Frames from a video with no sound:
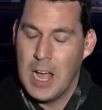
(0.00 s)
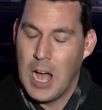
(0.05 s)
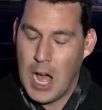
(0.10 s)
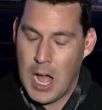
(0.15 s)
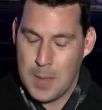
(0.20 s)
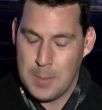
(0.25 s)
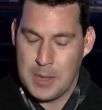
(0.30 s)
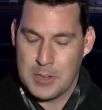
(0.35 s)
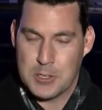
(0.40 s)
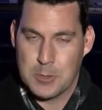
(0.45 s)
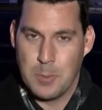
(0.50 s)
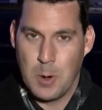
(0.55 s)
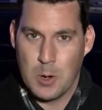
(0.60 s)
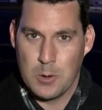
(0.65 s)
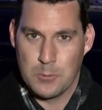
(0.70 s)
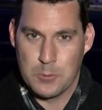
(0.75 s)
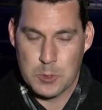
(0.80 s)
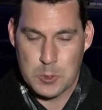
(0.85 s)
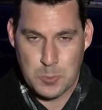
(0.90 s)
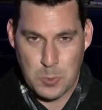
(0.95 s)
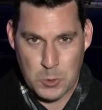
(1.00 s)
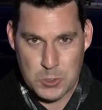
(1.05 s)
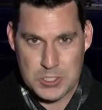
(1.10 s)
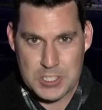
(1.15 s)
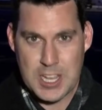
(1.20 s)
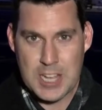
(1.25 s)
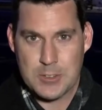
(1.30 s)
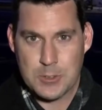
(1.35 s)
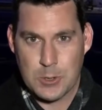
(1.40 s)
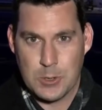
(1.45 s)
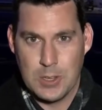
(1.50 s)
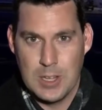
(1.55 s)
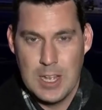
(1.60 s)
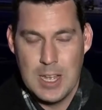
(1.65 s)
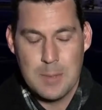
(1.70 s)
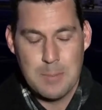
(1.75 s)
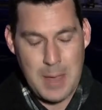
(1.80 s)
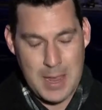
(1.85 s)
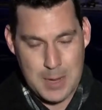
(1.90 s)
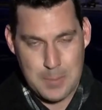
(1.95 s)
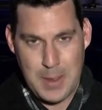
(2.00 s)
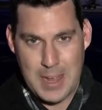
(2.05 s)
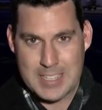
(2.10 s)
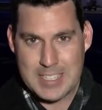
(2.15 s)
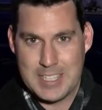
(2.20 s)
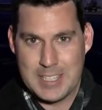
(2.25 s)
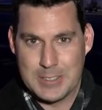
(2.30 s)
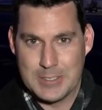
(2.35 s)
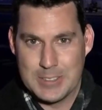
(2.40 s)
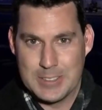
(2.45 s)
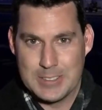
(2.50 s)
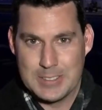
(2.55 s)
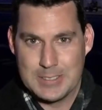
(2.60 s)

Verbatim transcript: I'm Andrew Martin for Sports Central. Megan, back to you.